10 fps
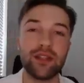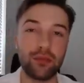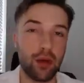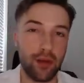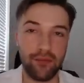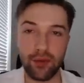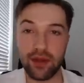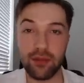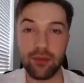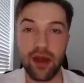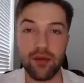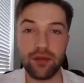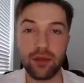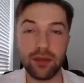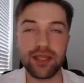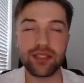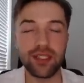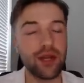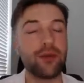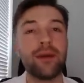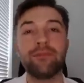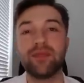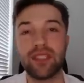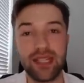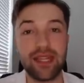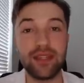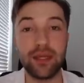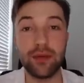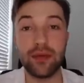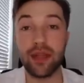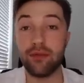tomorrow for a round three, so stay tuned.